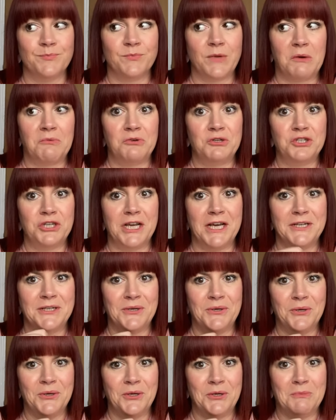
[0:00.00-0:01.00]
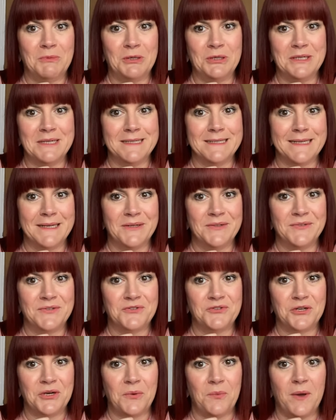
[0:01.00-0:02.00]
rush ahead and look at them all yourself
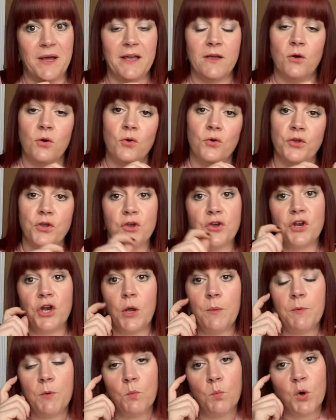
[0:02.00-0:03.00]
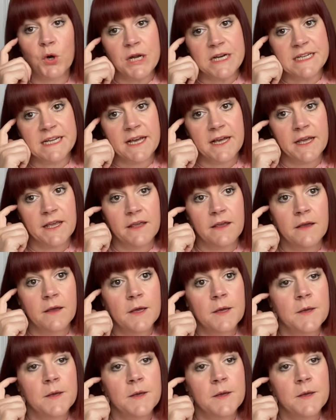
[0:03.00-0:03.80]
straight away, or you can open one a day.